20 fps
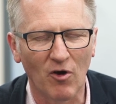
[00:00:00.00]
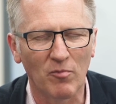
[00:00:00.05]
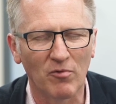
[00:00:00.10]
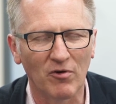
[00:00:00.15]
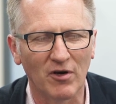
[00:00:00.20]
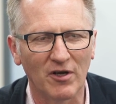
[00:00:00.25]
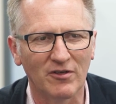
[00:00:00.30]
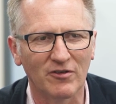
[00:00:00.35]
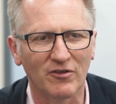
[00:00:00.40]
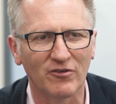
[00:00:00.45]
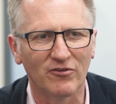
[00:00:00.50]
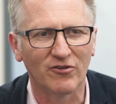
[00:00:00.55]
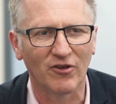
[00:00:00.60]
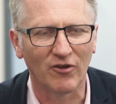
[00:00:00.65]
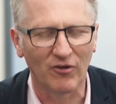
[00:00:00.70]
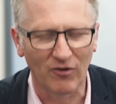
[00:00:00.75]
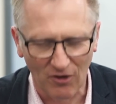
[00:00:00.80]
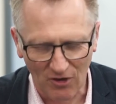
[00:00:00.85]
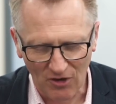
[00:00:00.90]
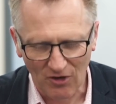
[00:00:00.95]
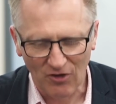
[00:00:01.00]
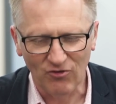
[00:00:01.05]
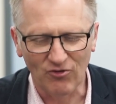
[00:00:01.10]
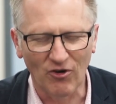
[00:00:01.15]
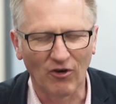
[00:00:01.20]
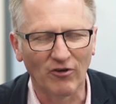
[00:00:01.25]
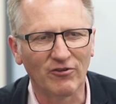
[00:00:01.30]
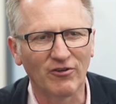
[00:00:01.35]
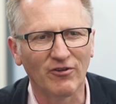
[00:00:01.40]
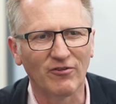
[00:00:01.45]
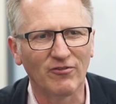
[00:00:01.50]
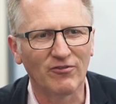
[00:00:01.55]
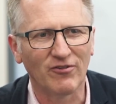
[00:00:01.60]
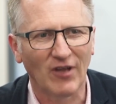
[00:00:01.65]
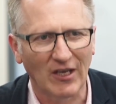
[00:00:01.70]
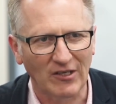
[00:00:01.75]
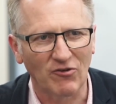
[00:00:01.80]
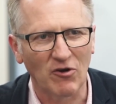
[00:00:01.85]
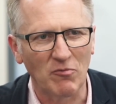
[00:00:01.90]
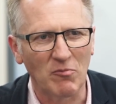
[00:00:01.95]
operators. So, Jonathan,
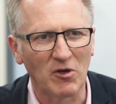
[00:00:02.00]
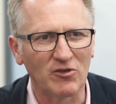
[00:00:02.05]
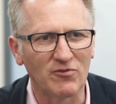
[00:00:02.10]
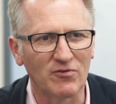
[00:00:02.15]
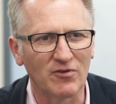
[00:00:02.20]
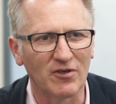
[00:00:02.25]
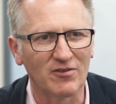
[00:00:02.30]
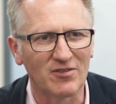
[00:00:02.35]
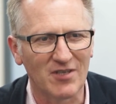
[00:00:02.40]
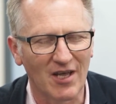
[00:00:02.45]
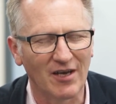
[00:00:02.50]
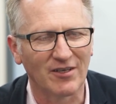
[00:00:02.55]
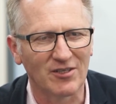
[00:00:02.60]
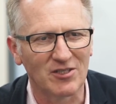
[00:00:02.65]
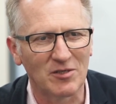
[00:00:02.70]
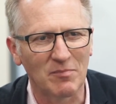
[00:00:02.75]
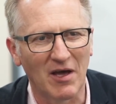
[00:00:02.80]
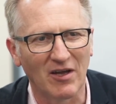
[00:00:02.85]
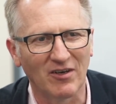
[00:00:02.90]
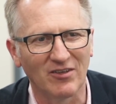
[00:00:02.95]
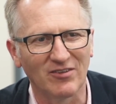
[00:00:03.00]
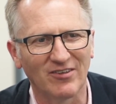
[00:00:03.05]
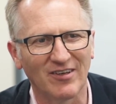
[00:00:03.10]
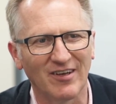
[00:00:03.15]
thanks very much for telling us about it